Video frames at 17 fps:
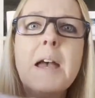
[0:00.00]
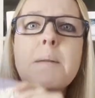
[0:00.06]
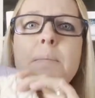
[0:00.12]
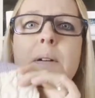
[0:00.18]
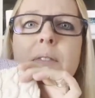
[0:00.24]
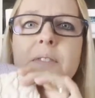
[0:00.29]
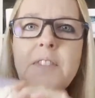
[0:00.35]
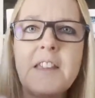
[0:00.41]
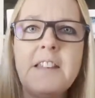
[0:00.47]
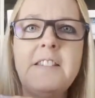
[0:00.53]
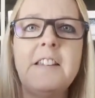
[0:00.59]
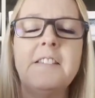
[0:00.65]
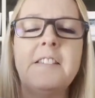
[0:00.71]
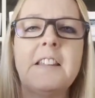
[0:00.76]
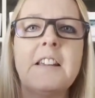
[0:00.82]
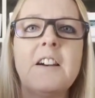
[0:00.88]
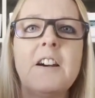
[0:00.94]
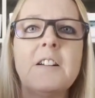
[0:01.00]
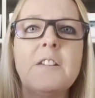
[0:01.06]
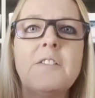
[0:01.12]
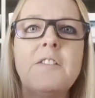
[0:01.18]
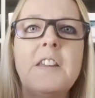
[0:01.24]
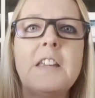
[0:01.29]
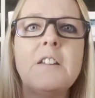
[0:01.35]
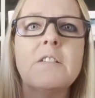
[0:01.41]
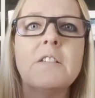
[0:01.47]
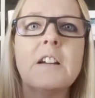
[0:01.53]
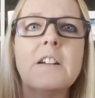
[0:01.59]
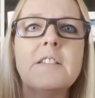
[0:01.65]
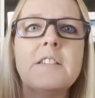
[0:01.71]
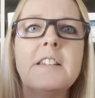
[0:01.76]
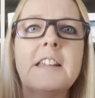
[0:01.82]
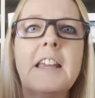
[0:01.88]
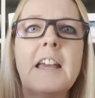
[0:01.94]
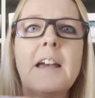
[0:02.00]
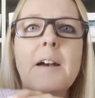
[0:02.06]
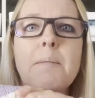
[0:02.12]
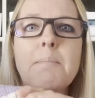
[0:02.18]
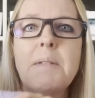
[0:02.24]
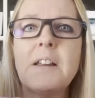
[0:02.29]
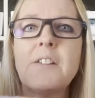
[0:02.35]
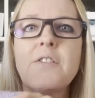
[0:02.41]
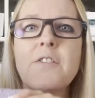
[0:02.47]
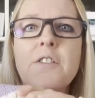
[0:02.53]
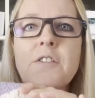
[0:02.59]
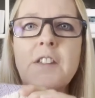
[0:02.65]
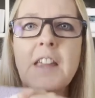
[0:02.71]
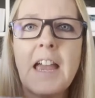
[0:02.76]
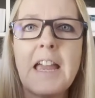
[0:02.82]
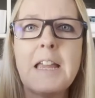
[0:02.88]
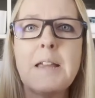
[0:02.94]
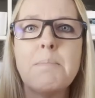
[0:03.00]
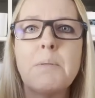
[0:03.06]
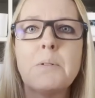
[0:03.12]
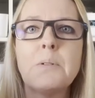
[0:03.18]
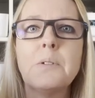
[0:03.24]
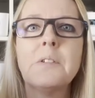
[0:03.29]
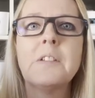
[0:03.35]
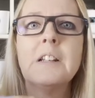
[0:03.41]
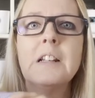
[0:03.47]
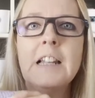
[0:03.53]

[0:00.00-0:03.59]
but this is the kind of thing you're going to get, a mixture of cables,